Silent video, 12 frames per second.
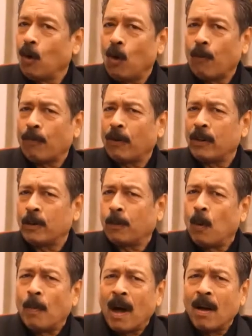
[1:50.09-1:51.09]
Go for a
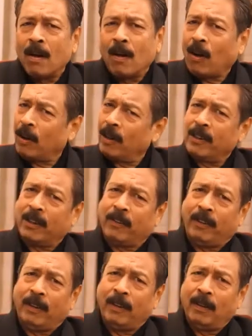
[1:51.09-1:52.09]
diploma or a
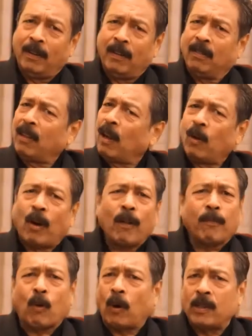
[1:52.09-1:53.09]
degree. There are a lot
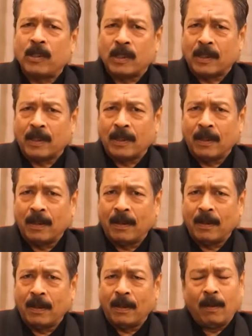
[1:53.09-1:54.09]
of colleges,
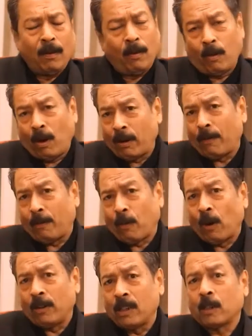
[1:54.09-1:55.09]
lot of
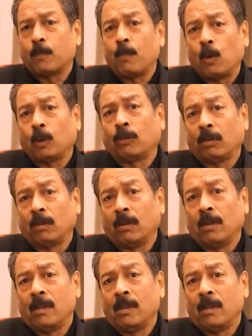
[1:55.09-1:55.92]
colleges, both